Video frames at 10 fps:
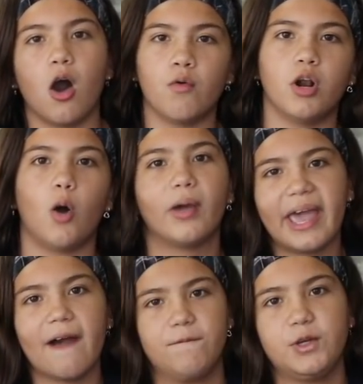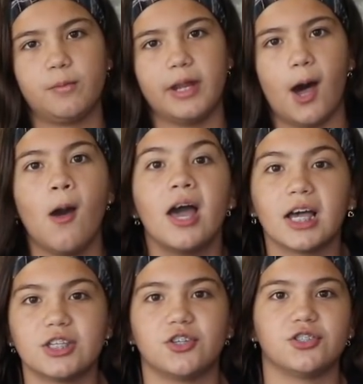oh no, we can't film now
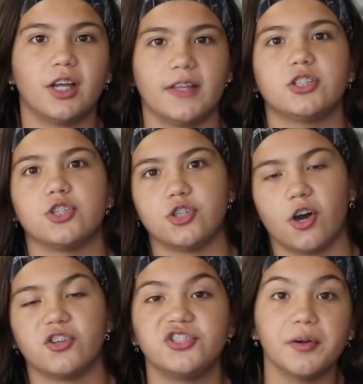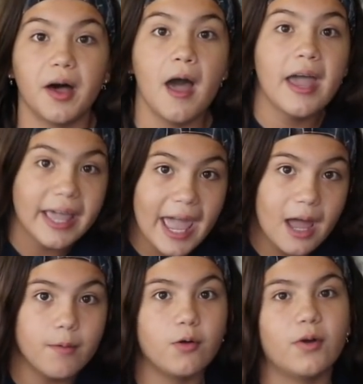because there's nothing to charge the
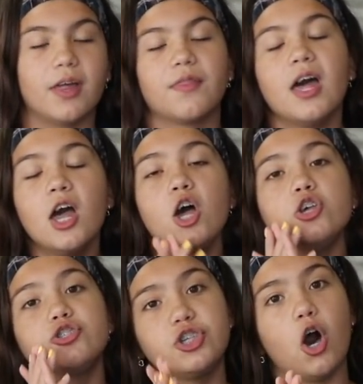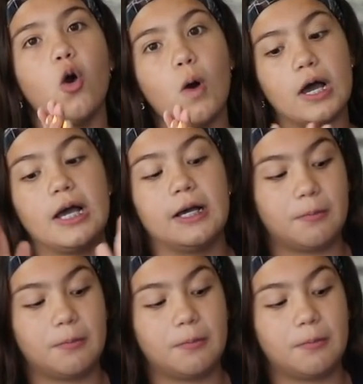camera with. So